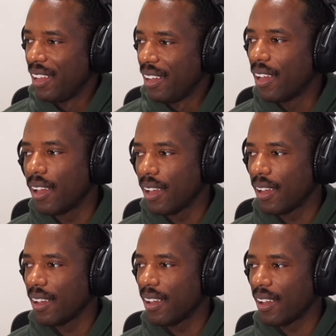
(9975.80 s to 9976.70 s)

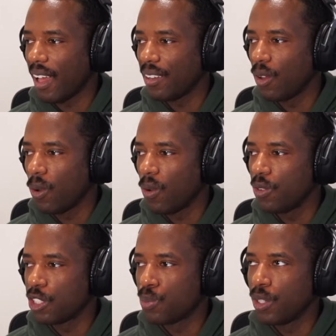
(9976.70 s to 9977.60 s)
I know
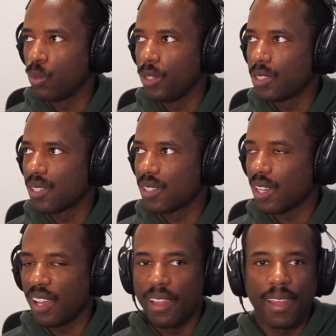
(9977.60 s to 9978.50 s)
it's been a week since
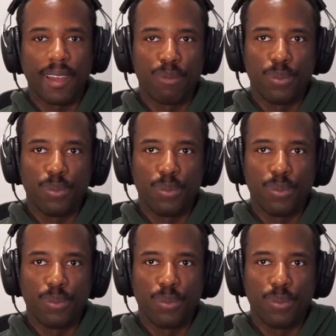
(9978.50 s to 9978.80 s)
I've